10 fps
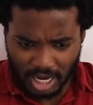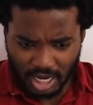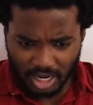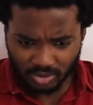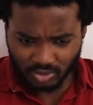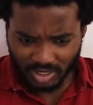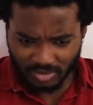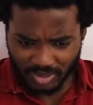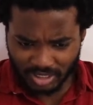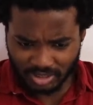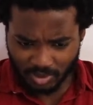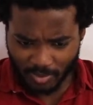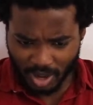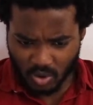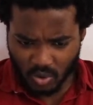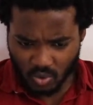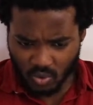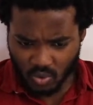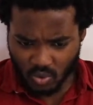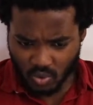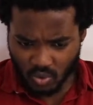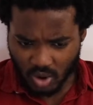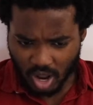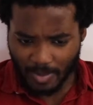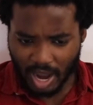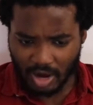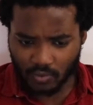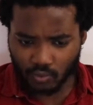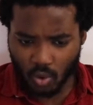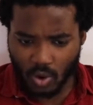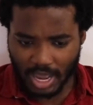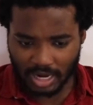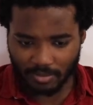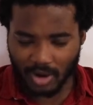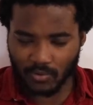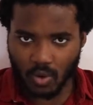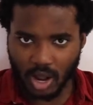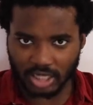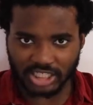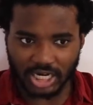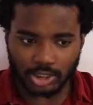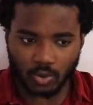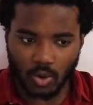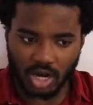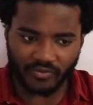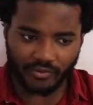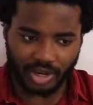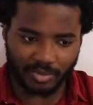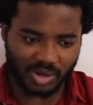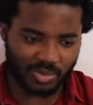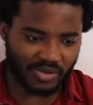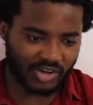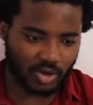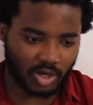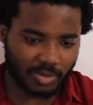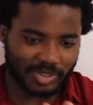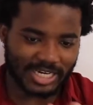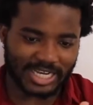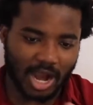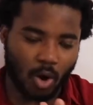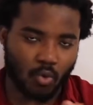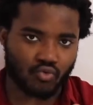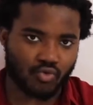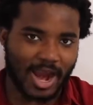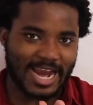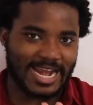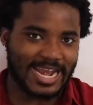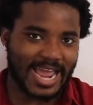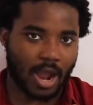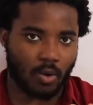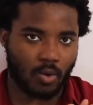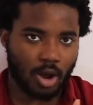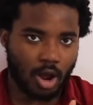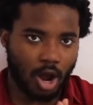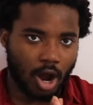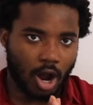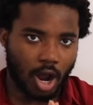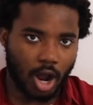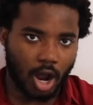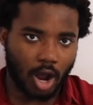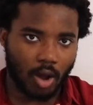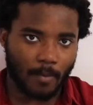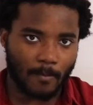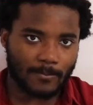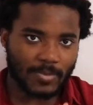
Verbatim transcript: uh, it was recommended to me by who? who, who, Uh, by Rohan. By Rohan. Shout out to Rohan for recommending me the video. We're gonna be checking out right now. Um,